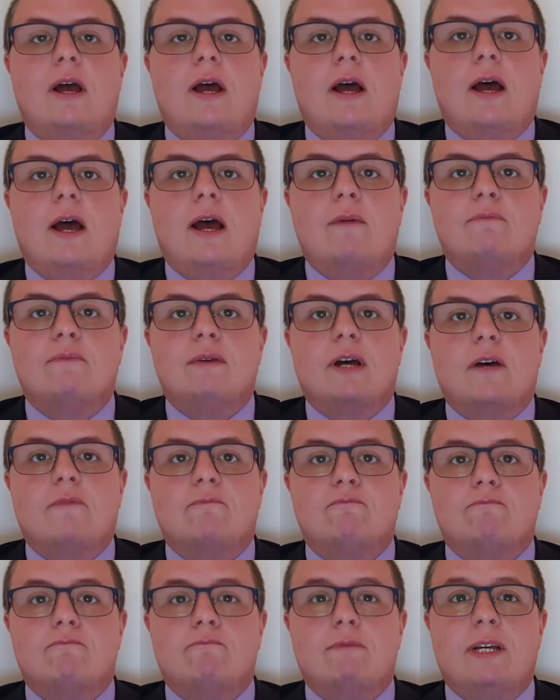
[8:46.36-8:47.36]
Um,
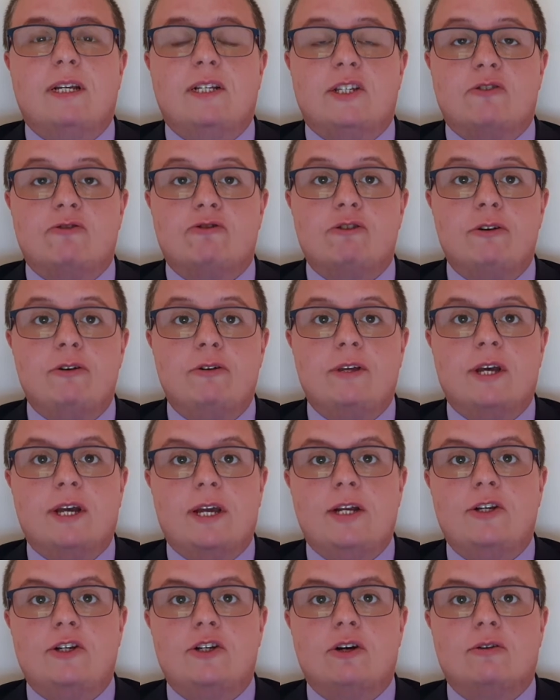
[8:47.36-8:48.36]
it's true that
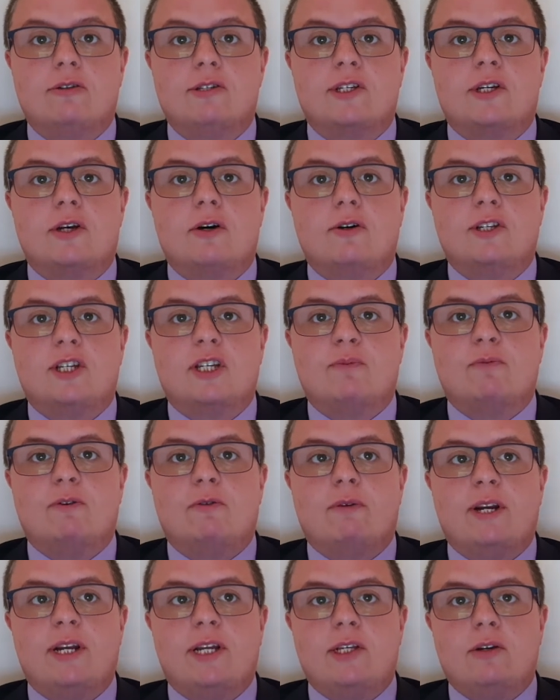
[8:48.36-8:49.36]
in John's Gospel,
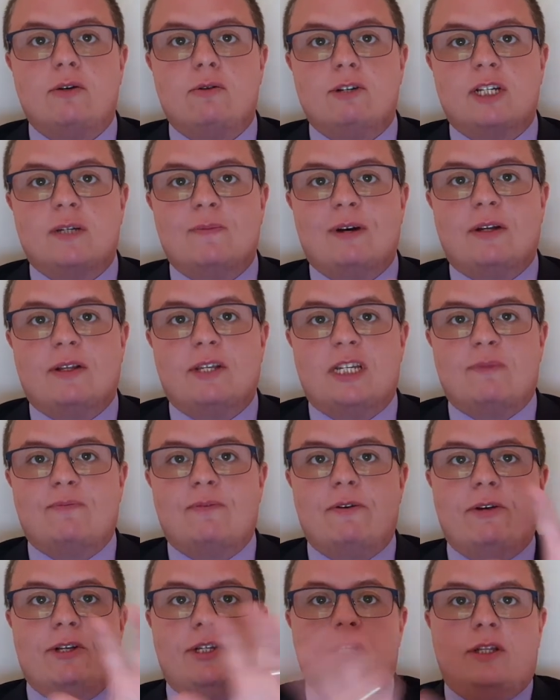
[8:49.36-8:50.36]
when it talks about the
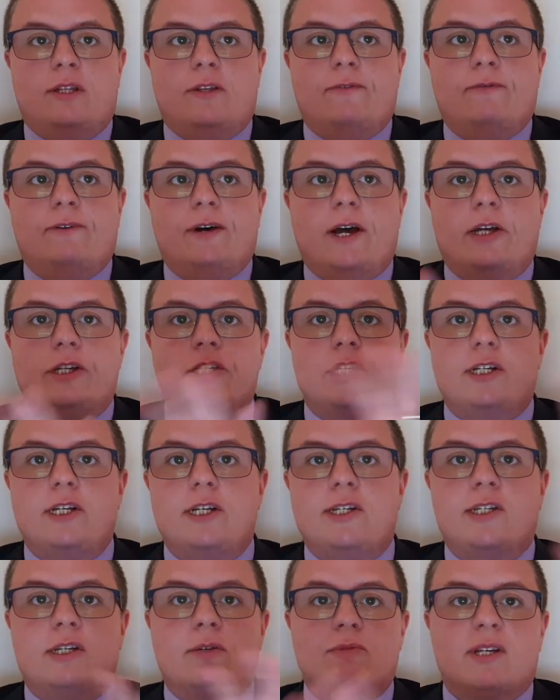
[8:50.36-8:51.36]
spirit and the flesh, it
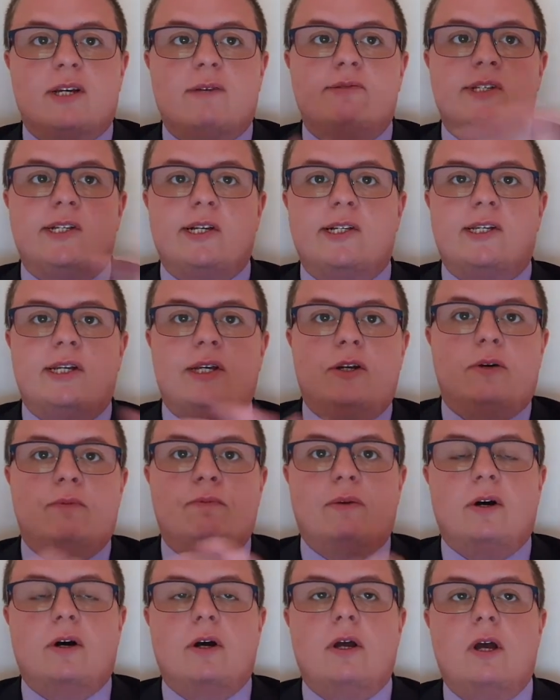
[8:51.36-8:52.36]
is sometimes setting
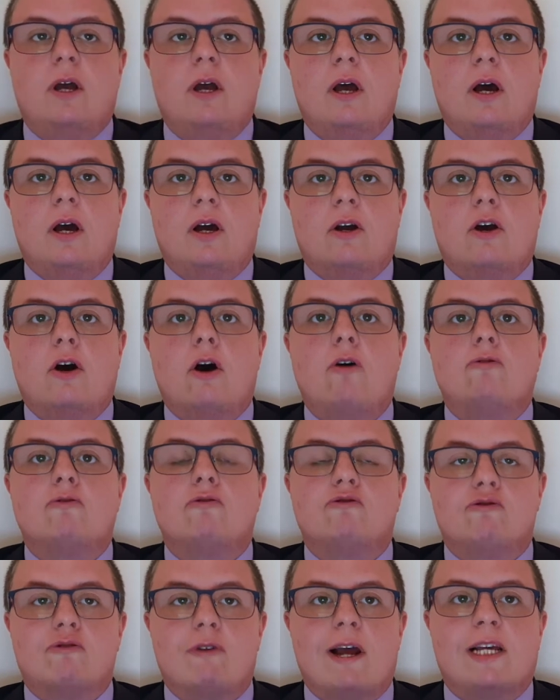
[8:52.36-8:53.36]
up a, a
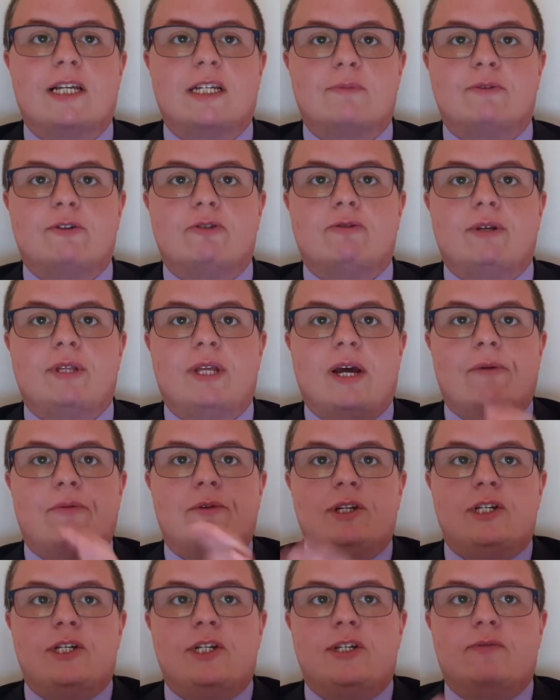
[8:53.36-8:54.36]
contrast between that
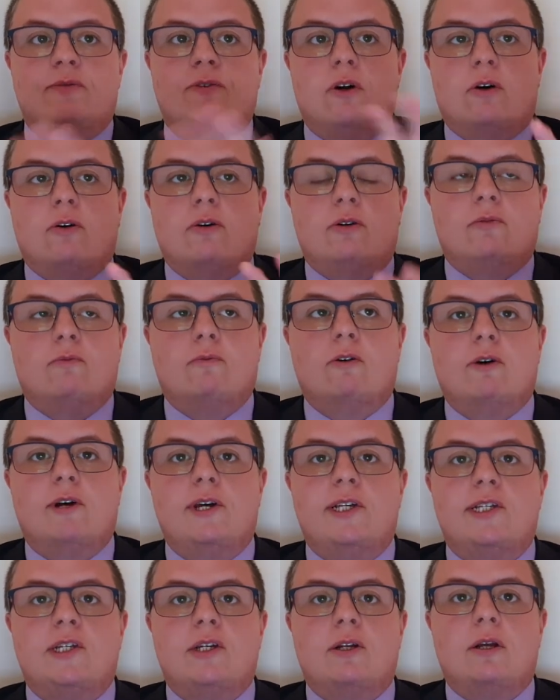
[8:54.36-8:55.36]
which is of God and what
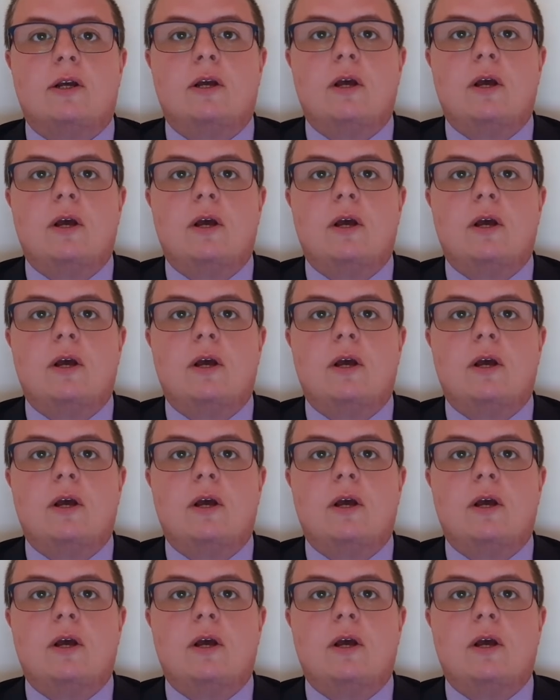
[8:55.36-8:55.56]
isn't.